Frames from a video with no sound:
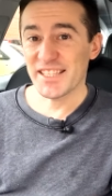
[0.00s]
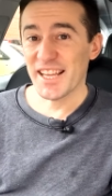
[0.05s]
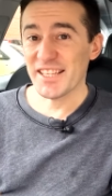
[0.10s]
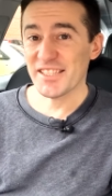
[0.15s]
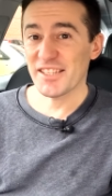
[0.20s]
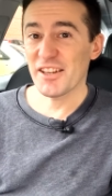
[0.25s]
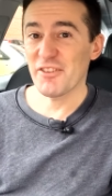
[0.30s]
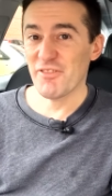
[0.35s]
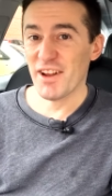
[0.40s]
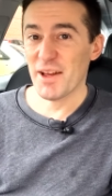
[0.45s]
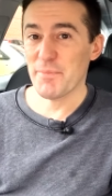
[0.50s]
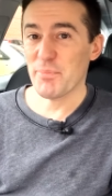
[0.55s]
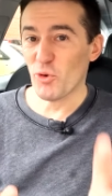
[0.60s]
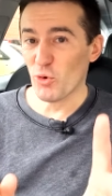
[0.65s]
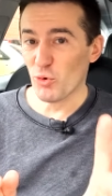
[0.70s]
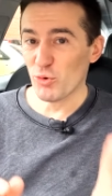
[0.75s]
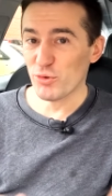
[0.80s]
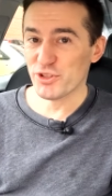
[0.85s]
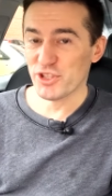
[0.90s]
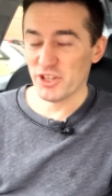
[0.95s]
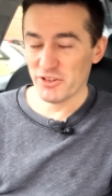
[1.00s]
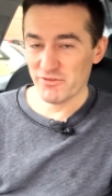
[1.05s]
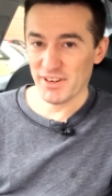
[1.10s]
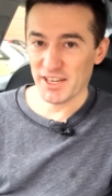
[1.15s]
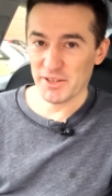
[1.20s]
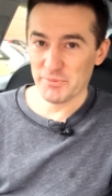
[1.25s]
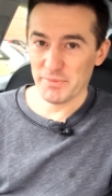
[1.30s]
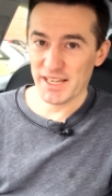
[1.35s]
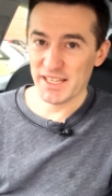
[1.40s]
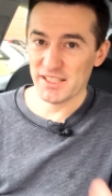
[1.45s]
A Tesla rep also
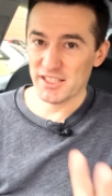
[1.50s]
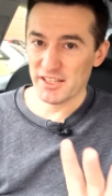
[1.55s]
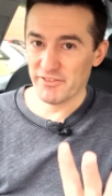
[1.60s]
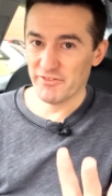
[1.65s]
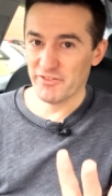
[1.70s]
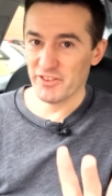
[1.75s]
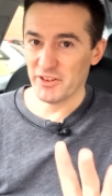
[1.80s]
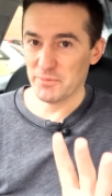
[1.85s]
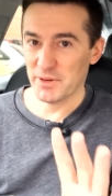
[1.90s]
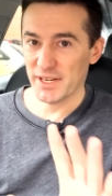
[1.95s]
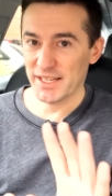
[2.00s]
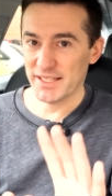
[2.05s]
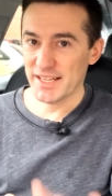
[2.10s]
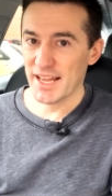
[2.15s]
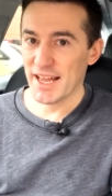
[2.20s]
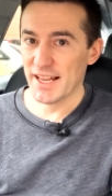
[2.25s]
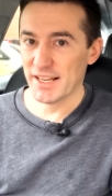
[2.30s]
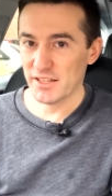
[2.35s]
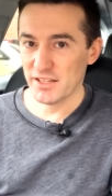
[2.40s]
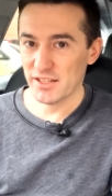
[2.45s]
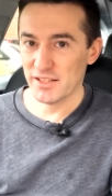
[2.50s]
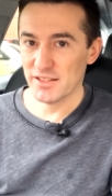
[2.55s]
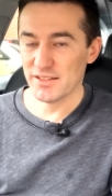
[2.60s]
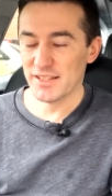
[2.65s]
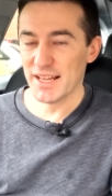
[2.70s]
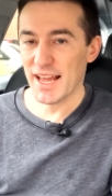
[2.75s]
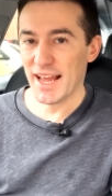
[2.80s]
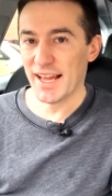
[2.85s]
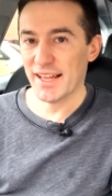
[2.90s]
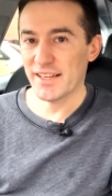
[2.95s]
rang me to confirm my
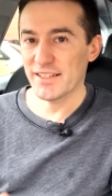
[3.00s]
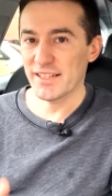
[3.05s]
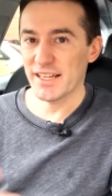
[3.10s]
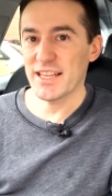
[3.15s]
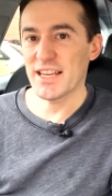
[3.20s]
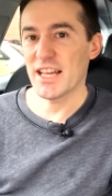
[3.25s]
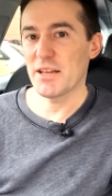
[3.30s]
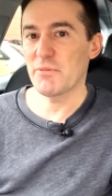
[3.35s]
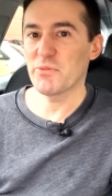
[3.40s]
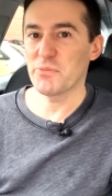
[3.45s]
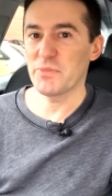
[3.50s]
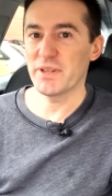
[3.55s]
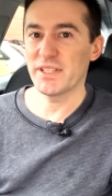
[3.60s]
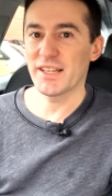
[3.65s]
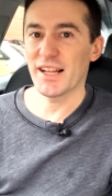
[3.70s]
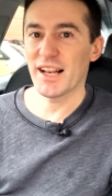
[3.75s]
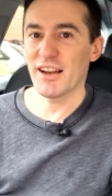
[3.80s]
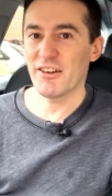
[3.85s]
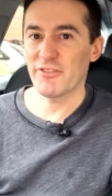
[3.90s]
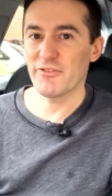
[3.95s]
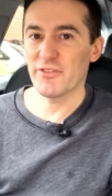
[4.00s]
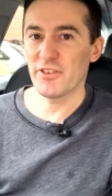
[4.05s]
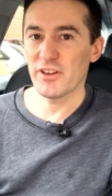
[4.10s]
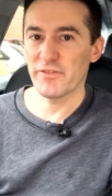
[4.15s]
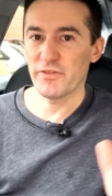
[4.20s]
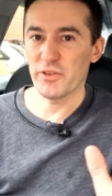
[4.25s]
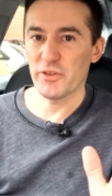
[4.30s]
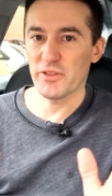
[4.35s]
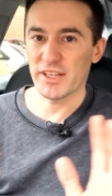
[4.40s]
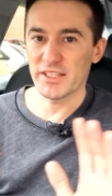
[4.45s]
attendance and it enabled me to clarify
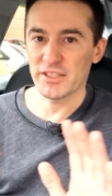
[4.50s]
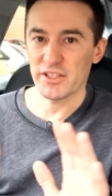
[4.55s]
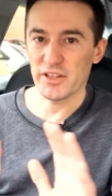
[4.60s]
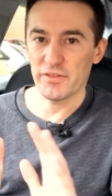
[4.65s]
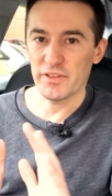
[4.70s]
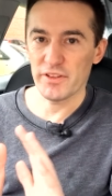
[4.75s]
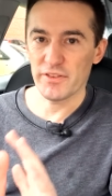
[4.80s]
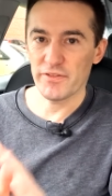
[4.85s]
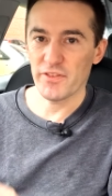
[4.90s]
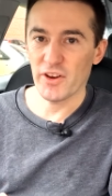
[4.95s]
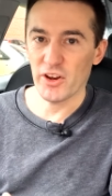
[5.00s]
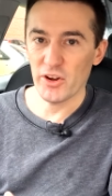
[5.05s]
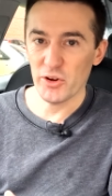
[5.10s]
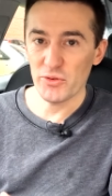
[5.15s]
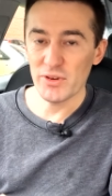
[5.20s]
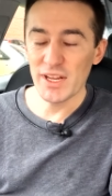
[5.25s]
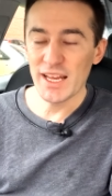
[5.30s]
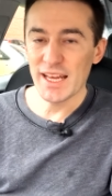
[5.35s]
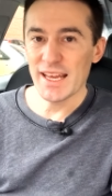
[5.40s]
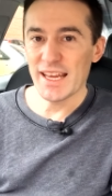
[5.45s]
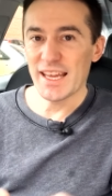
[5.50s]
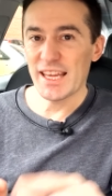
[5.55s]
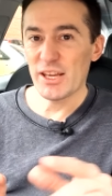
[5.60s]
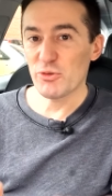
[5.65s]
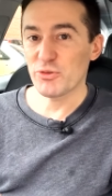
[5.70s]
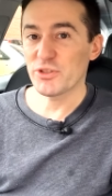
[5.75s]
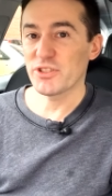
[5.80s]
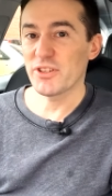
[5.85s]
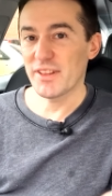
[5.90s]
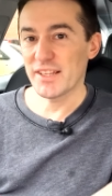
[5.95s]
a few things over the phone. He
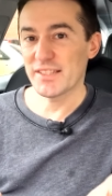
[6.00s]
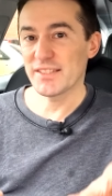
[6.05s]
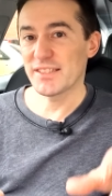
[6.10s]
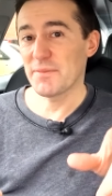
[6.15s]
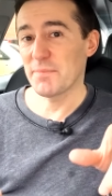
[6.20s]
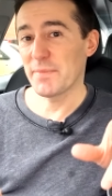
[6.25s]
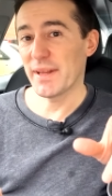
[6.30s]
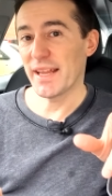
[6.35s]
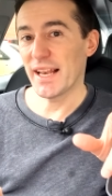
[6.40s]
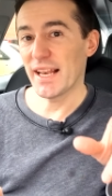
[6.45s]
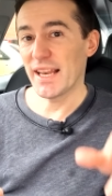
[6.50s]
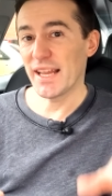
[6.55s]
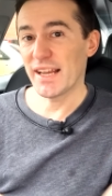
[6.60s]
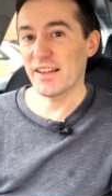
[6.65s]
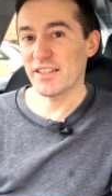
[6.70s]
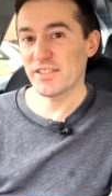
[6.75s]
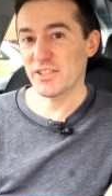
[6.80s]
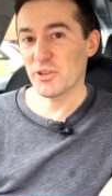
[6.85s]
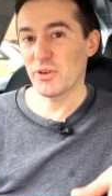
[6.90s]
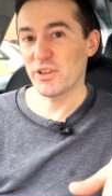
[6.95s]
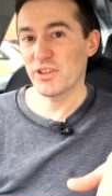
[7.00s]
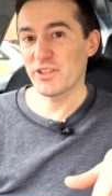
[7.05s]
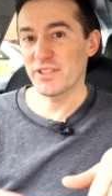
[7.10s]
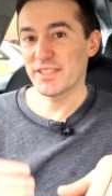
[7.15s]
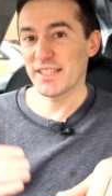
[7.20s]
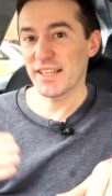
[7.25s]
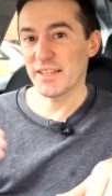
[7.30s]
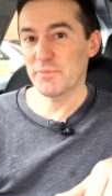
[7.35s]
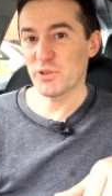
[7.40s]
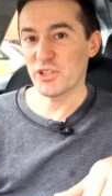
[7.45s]
also then sent me a link so I could
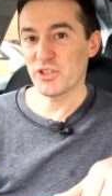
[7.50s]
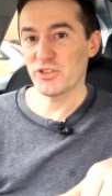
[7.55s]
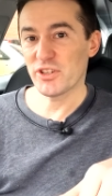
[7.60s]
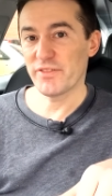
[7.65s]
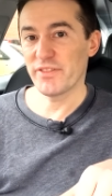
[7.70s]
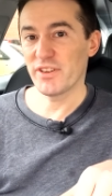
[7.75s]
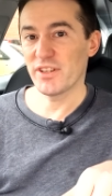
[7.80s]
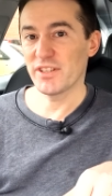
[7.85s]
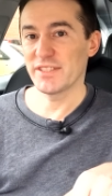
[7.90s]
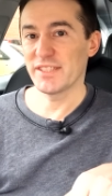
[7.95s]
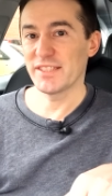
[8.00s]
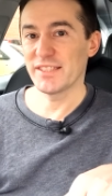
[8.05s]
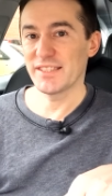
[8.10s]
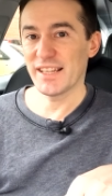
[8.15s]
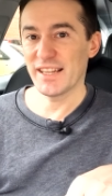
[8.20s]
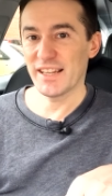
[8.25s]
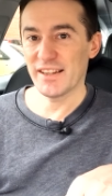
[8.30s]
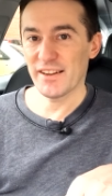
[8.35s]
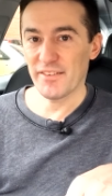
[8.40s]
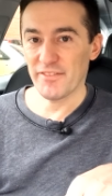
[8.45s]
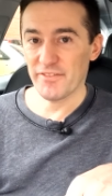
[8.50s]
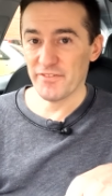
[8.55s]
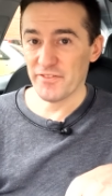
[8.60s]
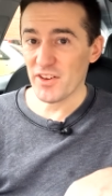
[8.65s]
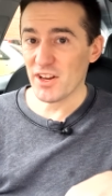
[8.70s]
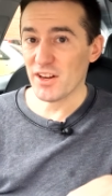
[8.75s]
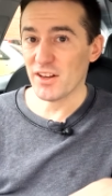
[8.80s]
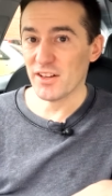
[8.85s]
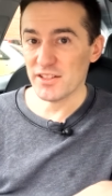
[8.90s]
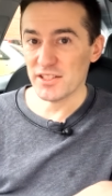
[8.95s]
send my driving license in
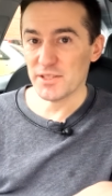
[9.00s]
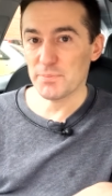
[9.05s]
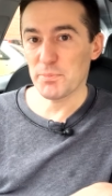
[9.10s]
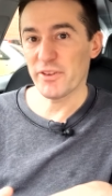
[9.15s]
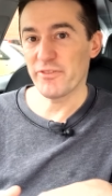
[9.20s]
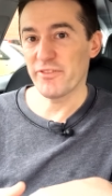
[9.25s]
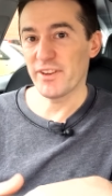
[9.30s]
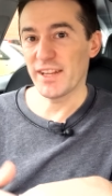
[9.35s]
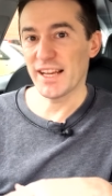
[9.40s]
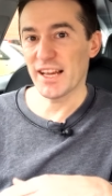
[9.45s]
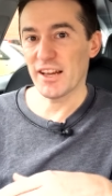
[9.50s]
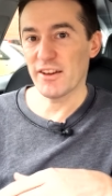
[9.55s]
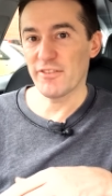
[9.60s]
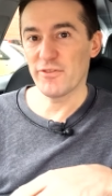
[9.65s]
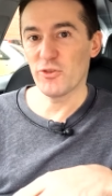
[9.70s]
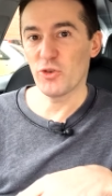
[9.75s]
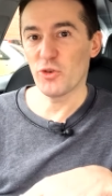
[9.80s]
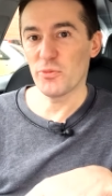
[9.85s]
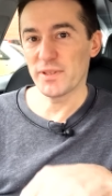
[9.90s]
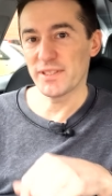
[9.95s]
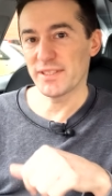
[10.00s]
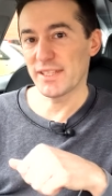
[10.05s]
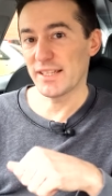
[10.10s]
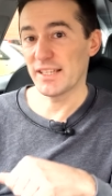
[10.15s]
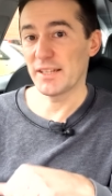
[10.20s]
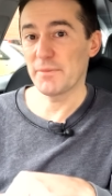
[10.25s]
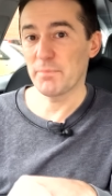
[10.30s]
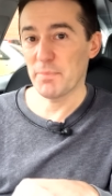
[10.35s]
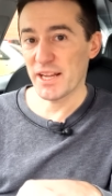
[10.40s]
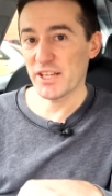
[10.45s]
advance by filling out a form and
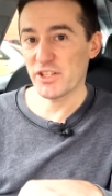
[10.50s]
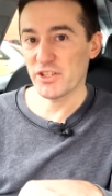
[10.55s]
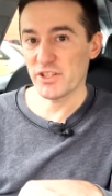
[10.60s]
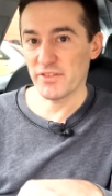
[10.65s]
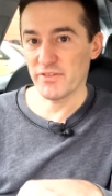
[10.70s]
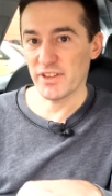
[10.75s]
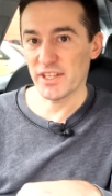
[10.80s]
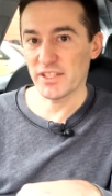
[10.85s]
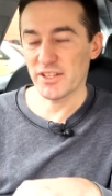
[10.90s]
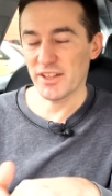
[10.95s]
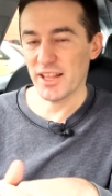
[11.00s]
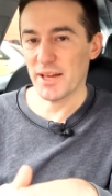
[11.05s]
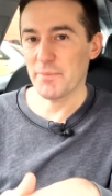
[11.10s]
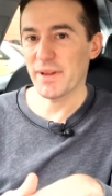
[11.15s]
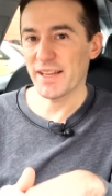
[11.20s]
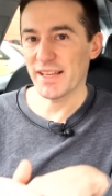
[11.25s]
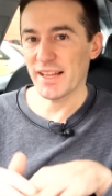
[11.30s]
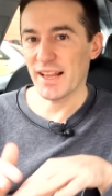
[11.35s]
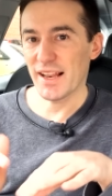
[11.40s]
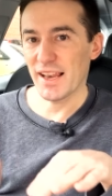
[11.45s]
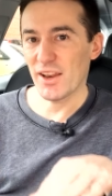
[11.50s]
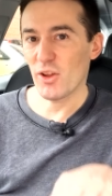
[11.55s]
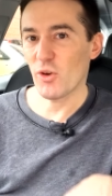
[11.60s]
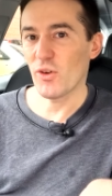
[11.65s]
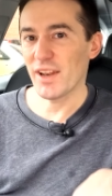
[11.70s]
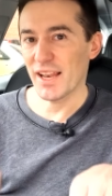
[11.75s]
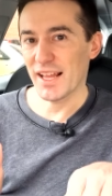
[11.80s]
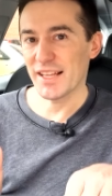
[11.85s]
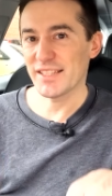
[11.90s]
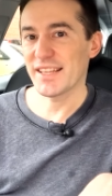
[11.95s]
sending pictures of it. So that made it a
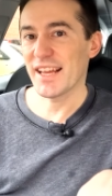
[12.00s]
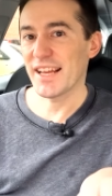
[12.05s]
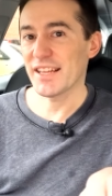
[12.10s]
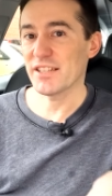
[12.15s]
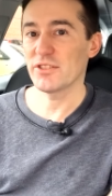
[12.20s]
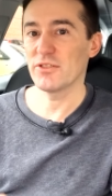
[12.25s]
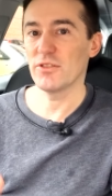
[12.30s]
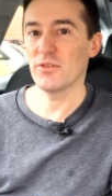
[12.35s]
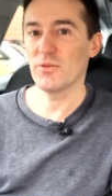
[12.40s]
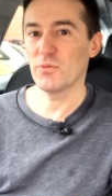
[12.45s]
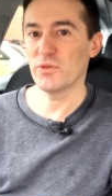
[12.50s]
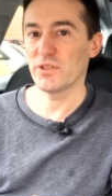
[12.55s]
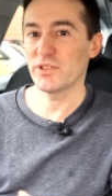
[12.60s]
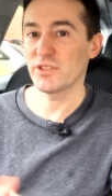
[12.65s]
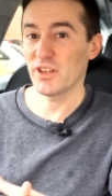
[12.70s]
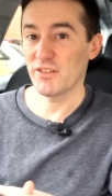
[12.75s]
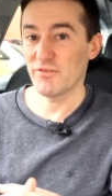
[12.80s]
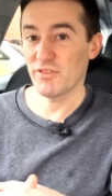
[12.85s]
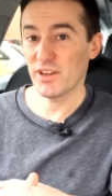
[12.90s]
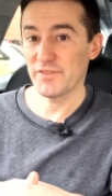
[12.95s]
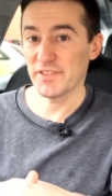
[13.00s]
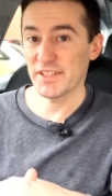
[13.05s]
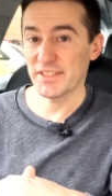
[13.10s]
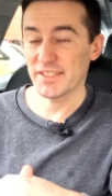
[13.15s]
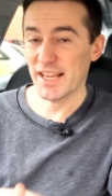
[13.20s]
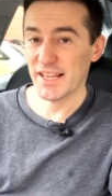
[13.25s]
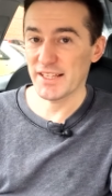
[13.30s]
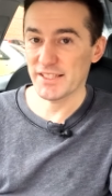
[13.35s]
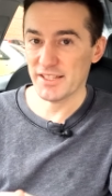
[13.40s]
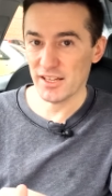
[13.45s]
lot less hassle once I arrived at
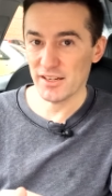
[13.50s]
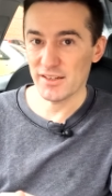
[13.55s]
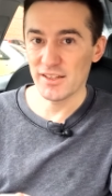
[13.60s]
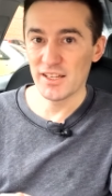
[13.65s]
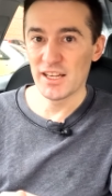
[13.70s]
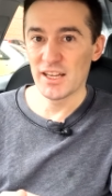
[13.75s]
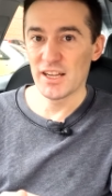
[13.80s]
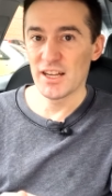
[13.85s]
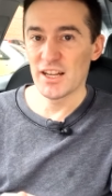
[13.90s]
Tesla.